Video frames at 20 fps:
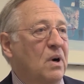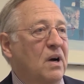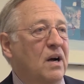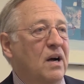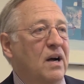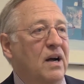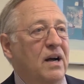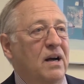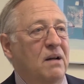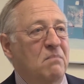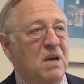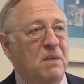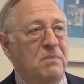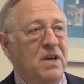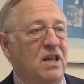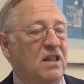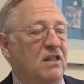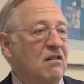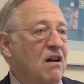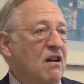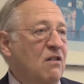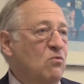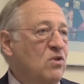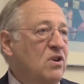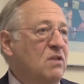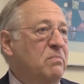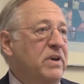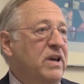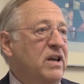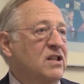and maybe he thought it
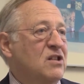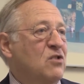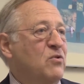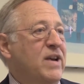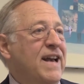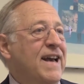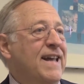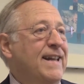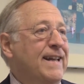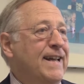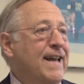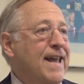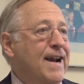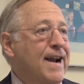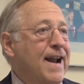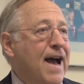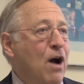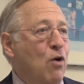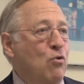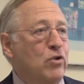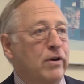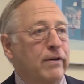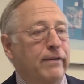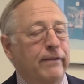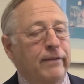would be, so he had to get it out.